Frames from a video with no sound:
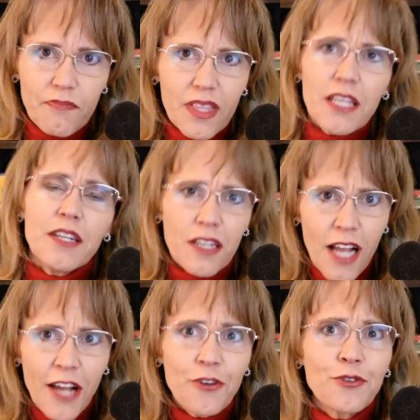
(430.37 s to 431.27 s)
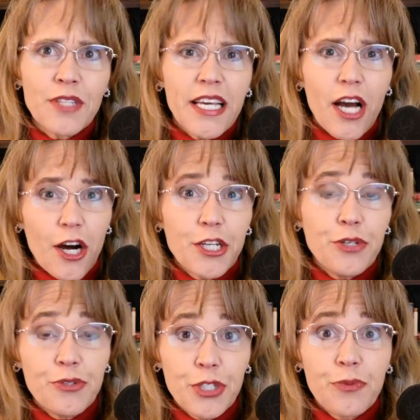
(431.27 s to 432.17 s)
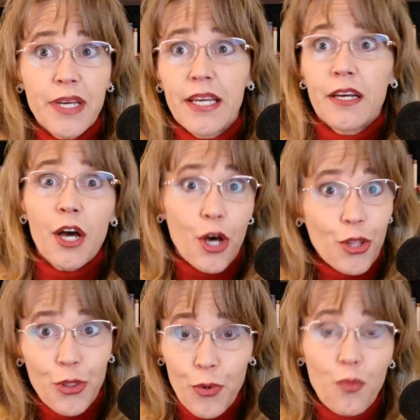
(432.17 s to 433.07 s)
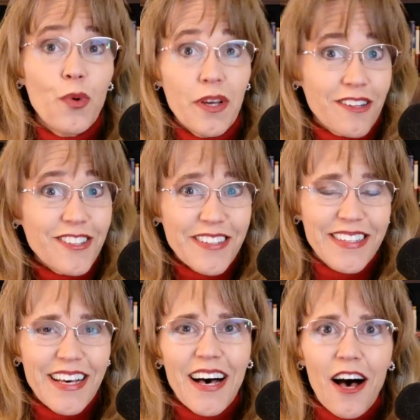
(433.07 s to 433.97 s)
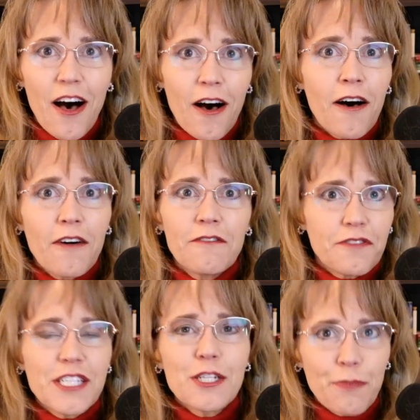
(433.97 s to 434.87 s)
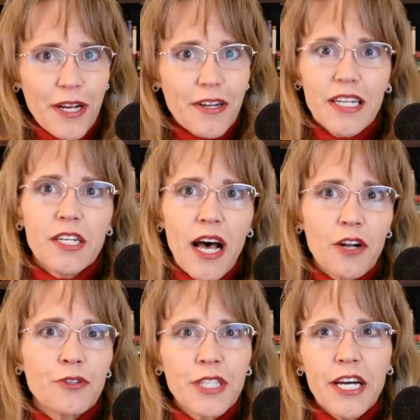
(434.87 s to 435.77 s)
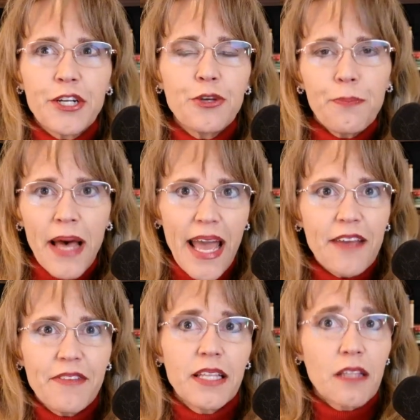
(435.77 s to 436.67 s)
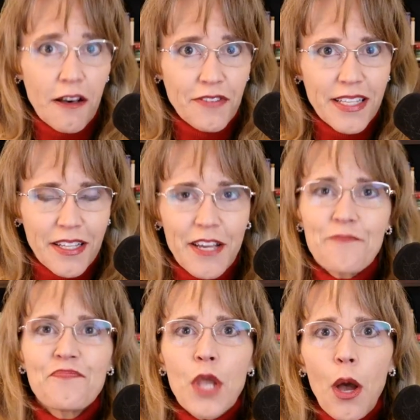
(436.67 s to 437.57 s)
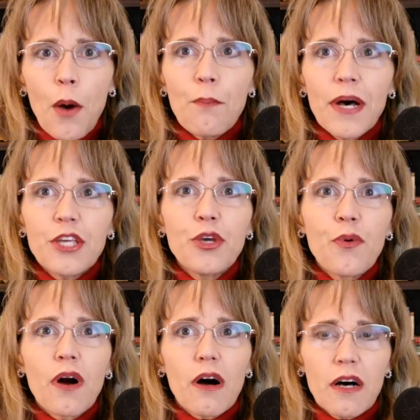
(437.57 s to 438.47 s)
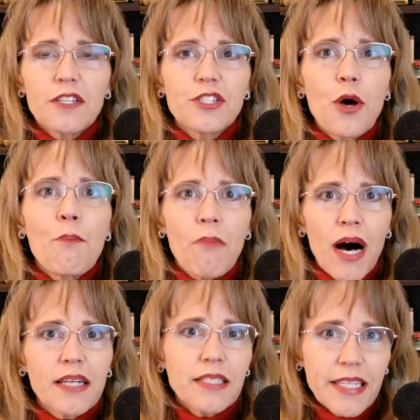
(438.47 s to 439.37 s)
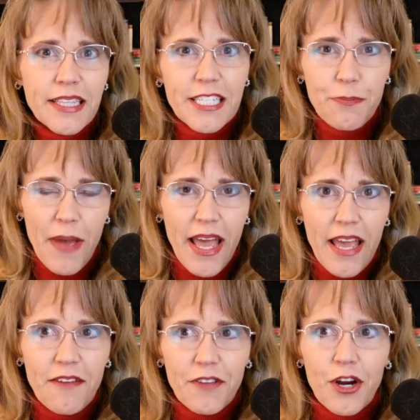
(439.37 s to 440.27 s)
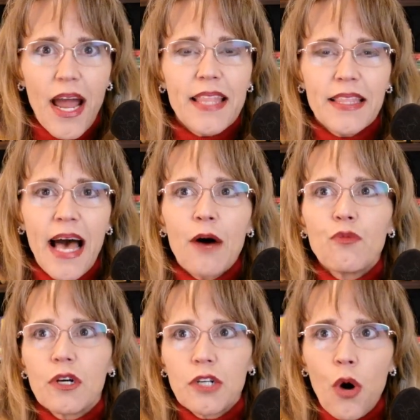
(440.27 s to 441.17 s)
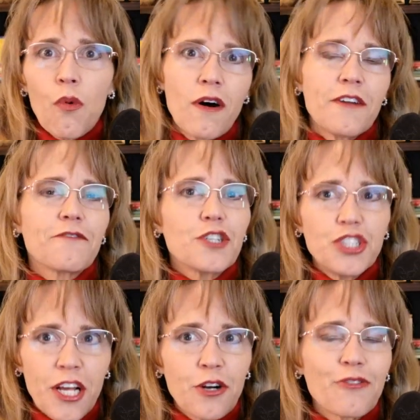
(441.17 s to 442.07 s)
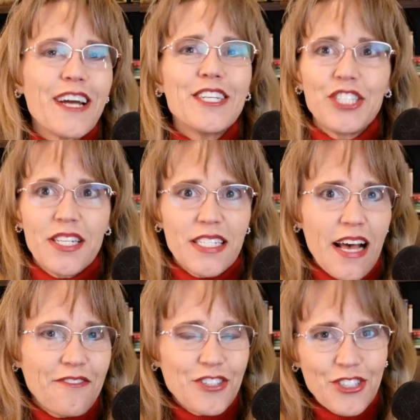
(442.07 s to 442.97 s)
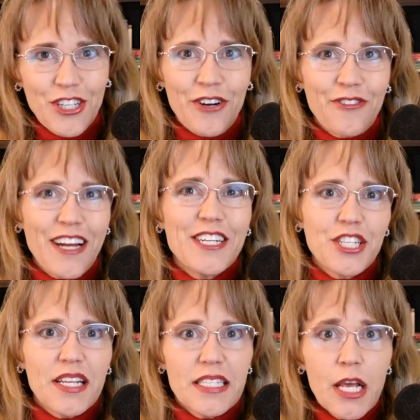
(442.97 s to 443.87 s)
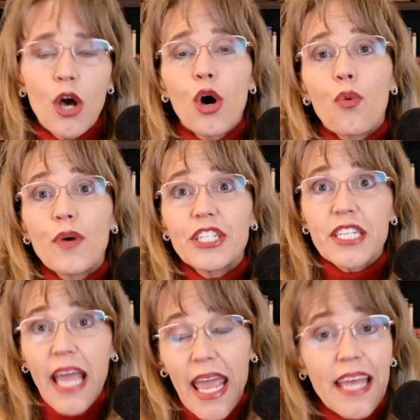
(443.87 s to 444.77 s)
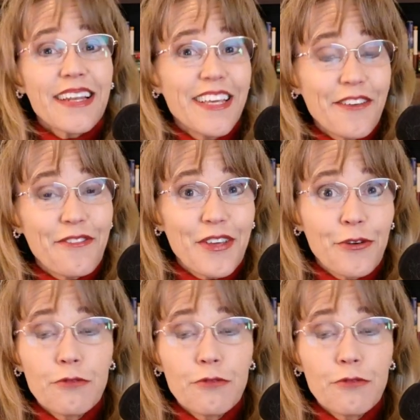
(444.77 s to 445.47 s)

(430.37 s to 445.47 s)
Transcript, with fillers: not only are you doing the will of the Spirit, not only are you behaving lovingly, but you are also modeling this behavior, and that will go on for generations after generations, which can give you